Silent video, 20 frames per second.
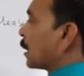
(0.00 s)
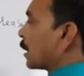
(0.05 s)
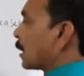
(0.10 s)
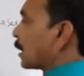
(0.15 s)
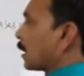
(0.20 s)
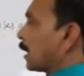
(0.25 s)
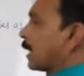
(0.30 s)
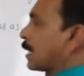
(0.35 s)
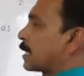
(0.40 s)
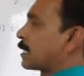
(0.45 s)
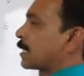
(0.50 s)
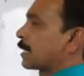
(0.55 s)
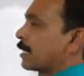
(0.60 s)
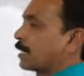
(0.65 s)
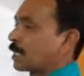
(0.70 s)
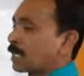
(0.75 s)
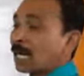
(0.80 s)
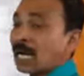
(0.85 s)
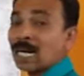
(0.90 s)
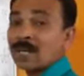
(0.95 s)
Let's
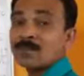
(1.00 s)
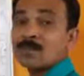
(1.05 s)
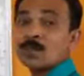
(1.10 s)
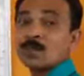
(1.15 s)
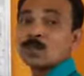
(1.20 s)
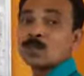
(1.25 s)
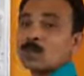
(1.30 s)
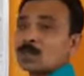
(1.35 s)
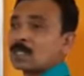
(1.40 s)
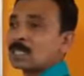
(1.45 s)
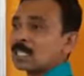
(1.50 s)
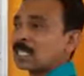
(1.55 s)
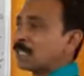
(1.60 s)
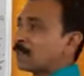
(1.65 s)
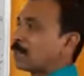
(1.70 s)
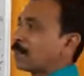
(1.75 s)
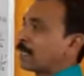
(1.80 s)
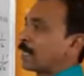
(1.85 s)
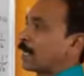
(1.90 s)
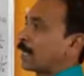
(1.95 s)
see how true.
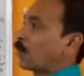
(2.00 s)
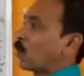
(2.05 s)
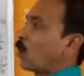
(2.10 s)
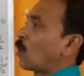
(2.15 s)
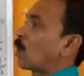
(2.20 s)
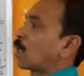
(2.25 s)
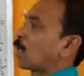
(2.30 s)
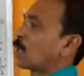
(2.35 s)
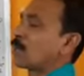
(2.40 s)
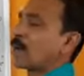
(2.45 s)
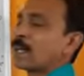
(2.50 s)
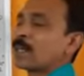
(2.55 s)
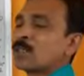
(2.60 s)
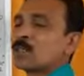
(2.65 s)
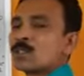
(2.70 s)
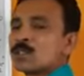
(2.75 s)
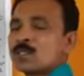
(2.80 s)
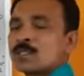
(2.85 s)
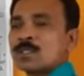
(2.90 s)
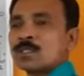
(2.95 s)
We'll take all the
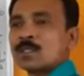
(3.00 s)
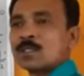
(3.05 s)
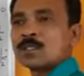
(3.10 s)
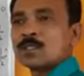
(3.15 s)
values,